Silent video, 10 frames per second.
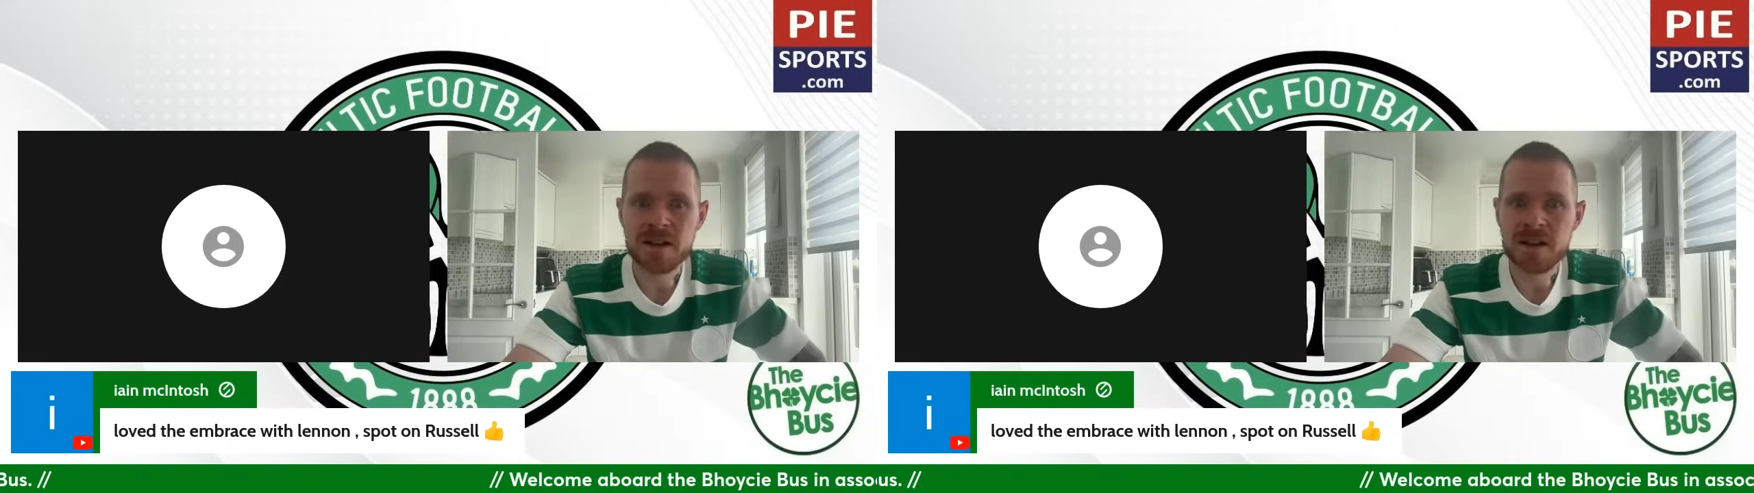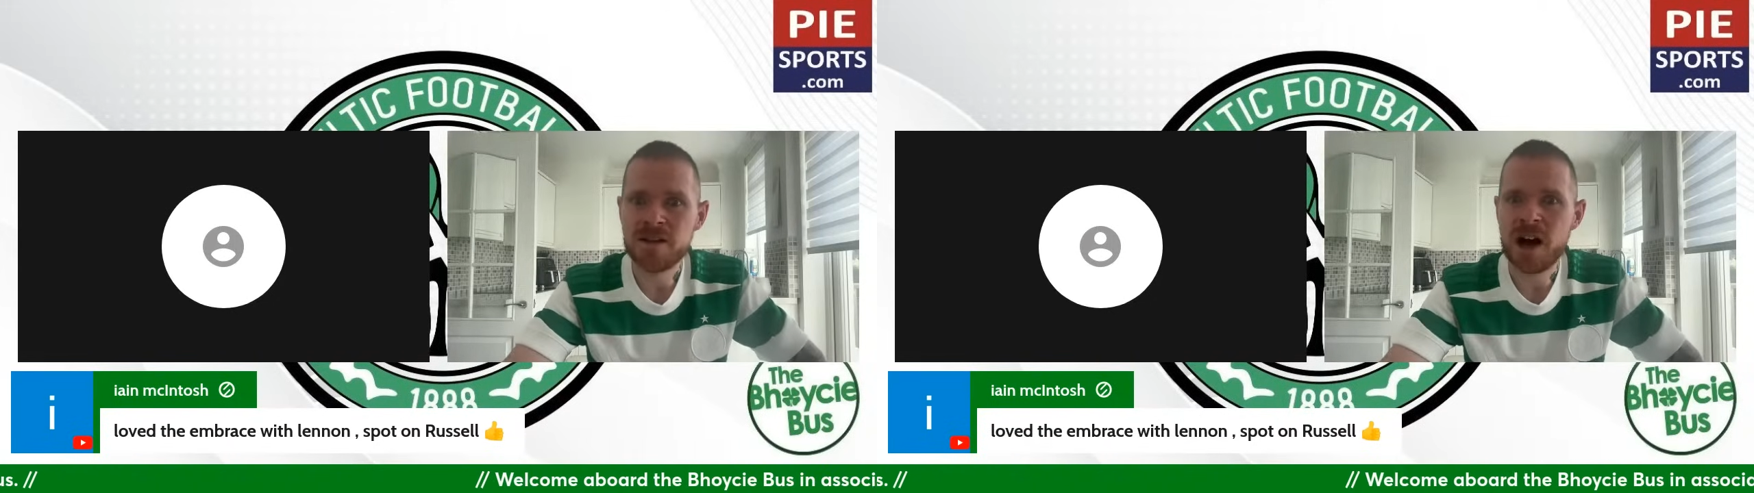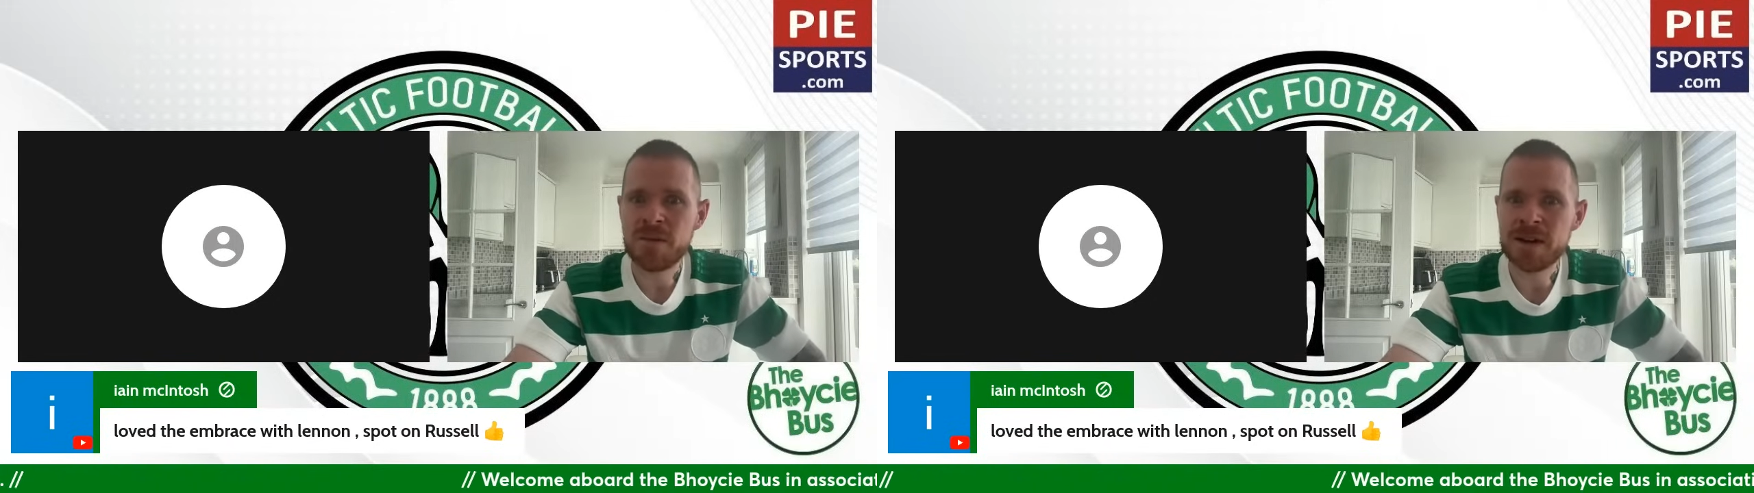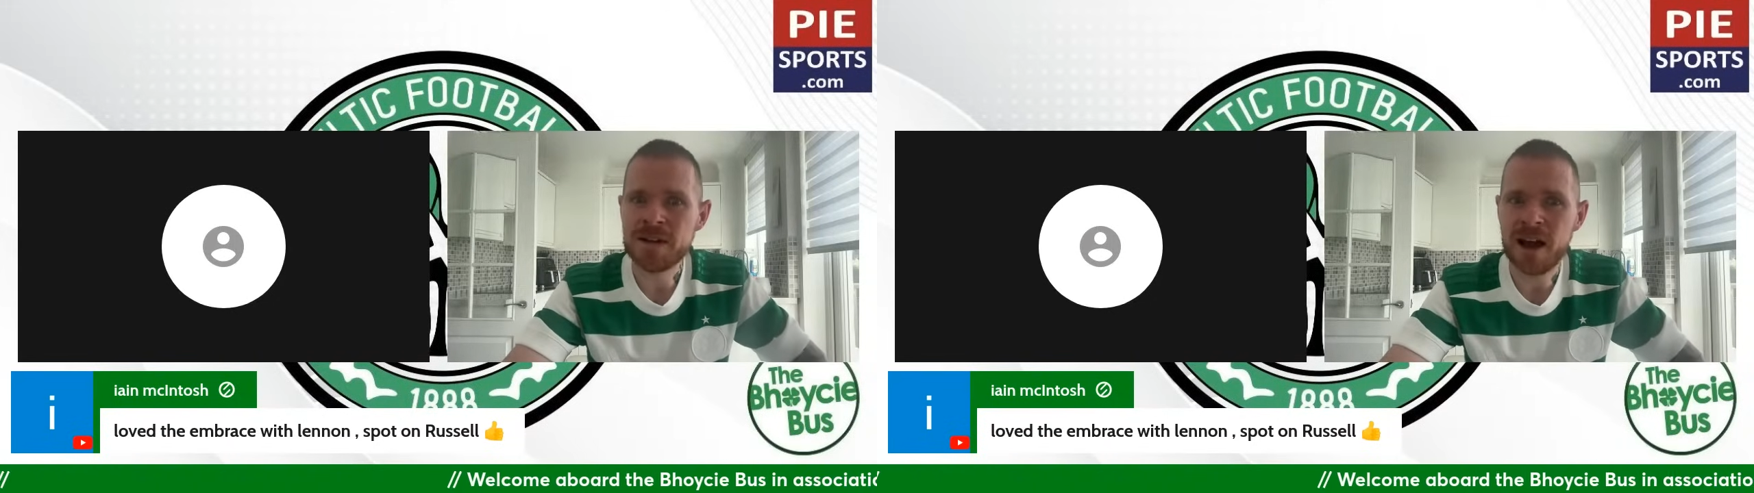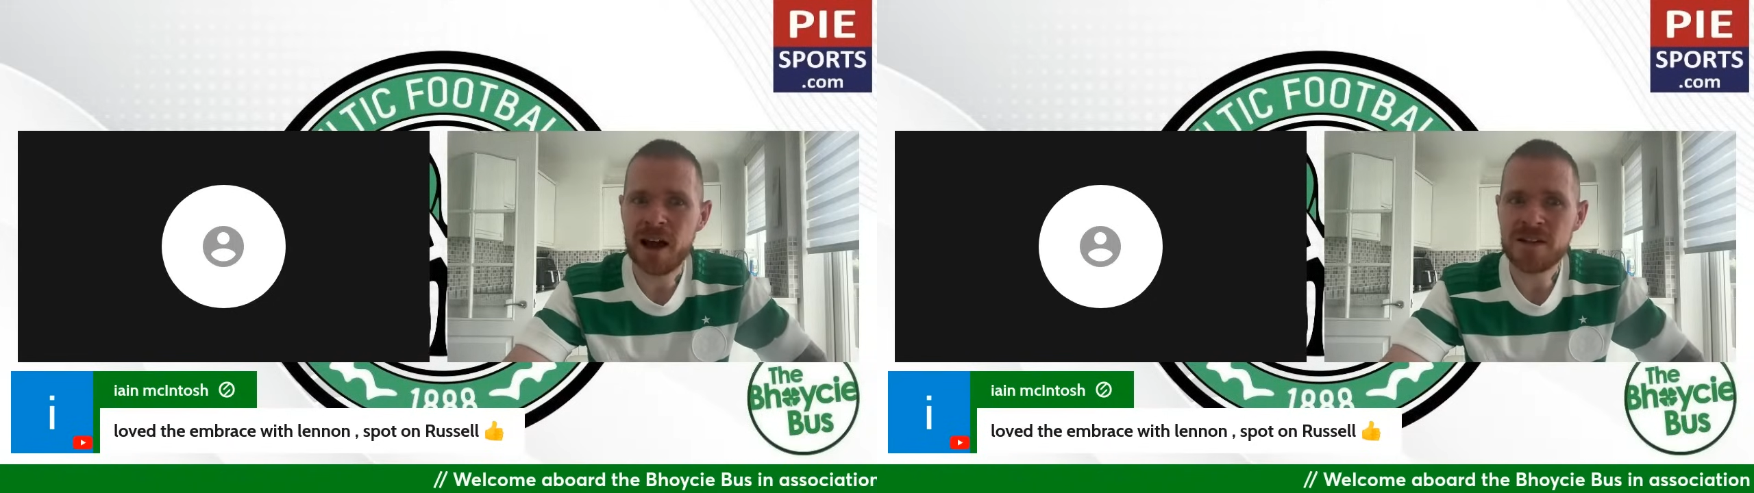You know what I mean?
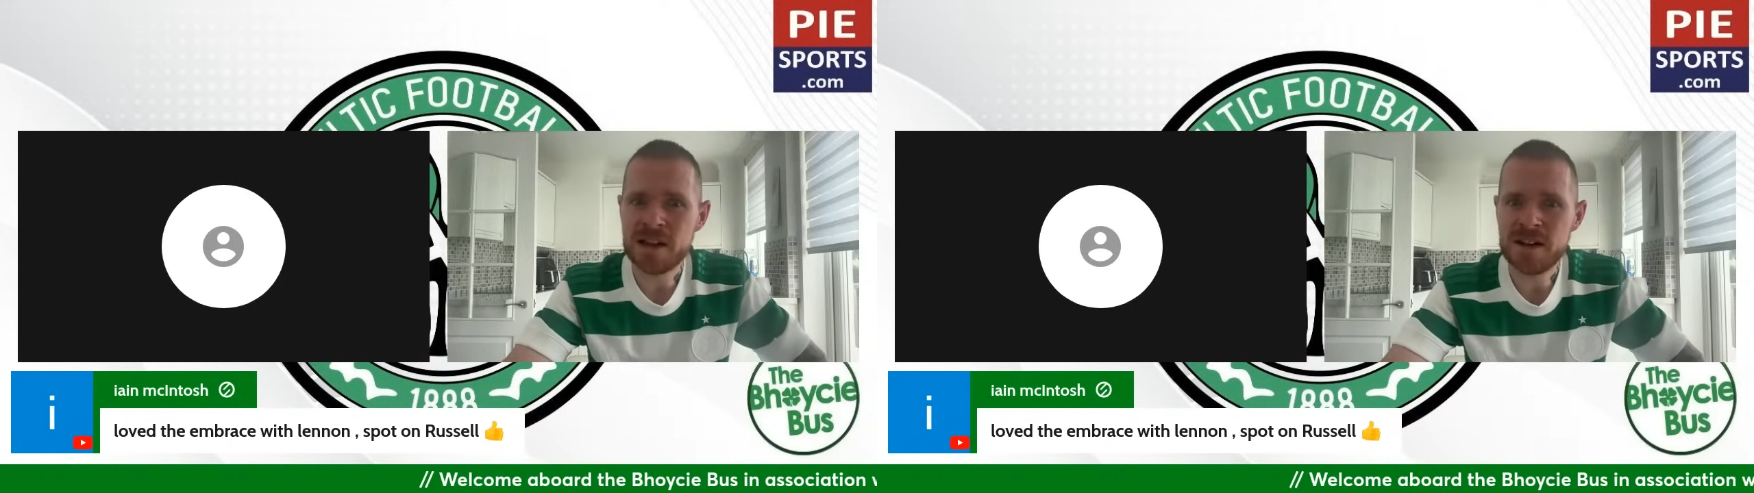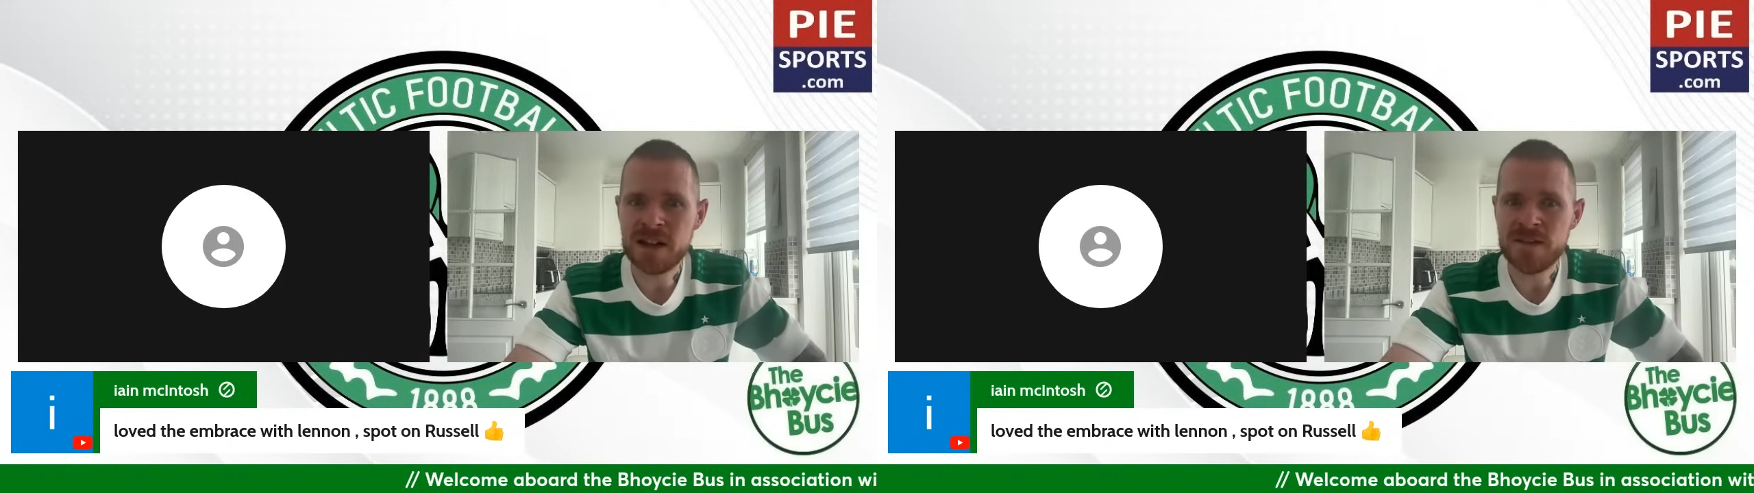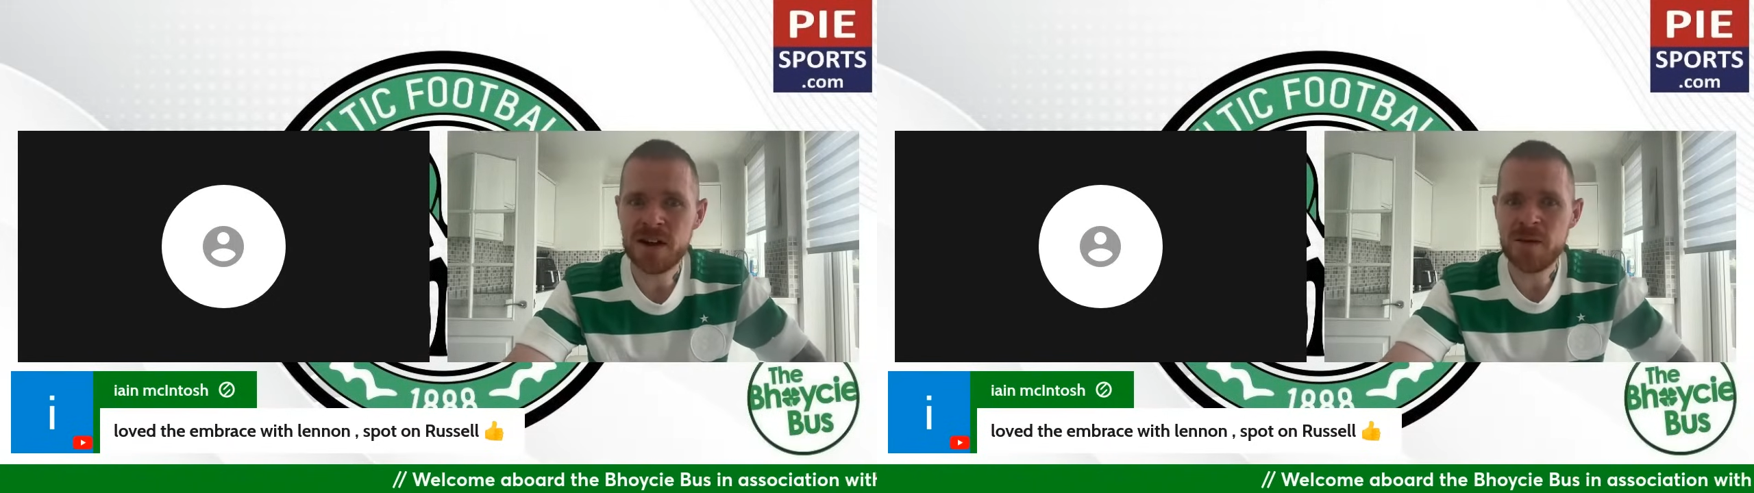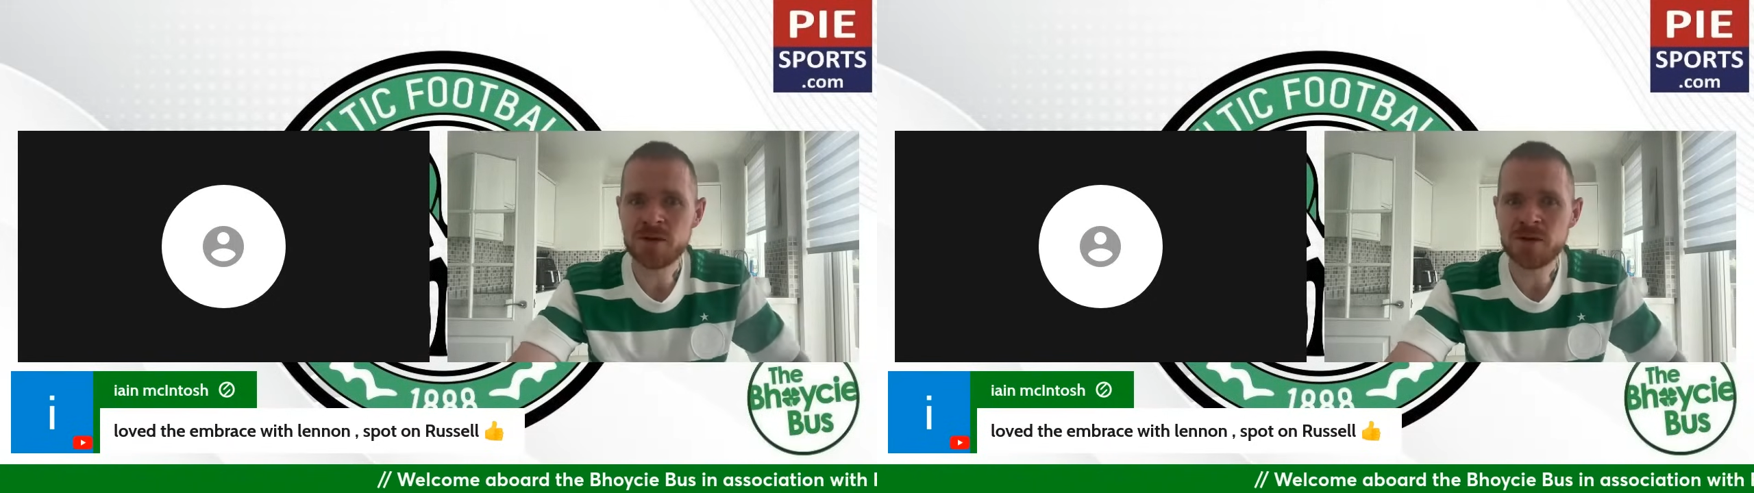It